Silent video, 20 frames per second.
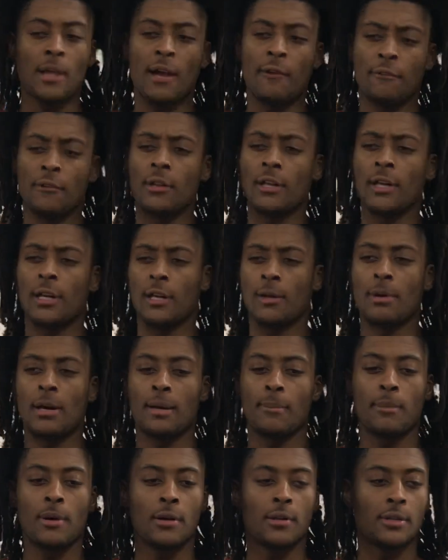I feel like
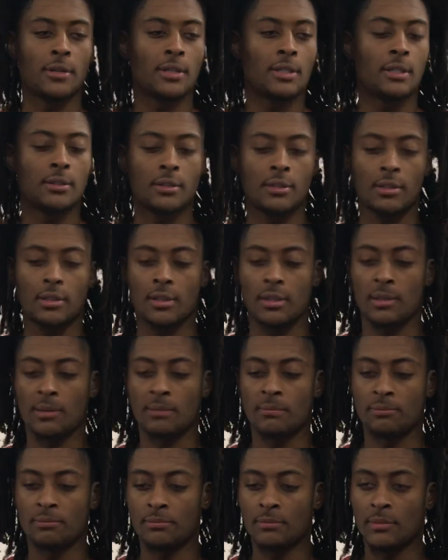everybody bought in.
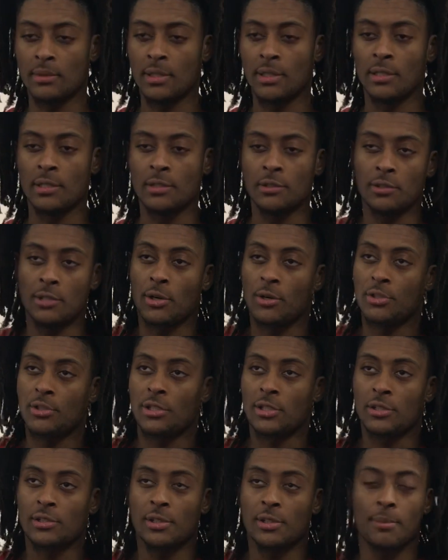Um, you know, it's
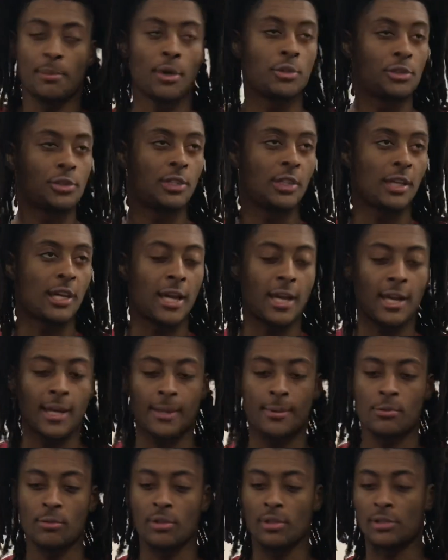just the emotion of
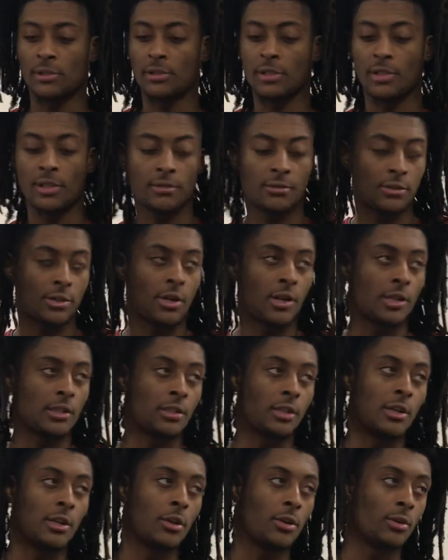games where stuff started
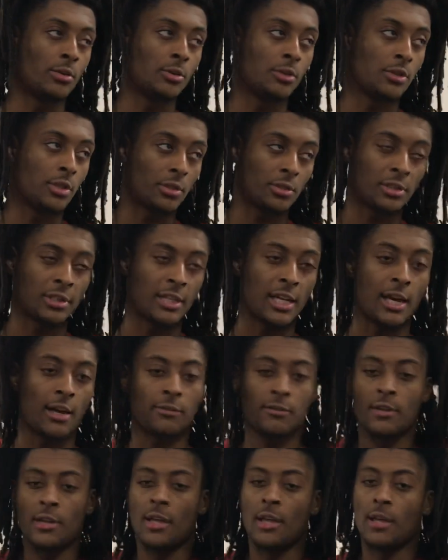to go, you know,
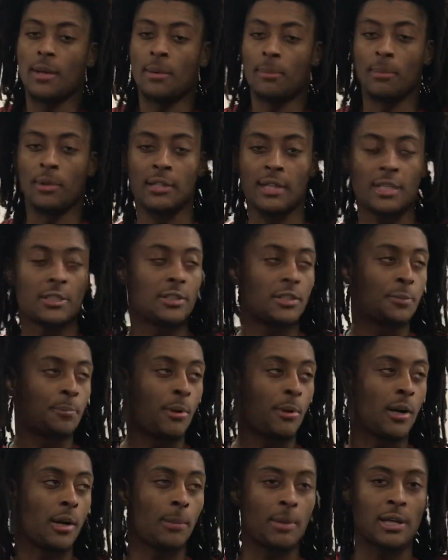south but that's just
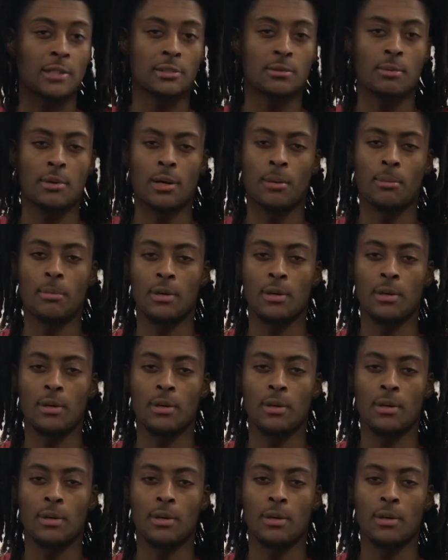part of basketball.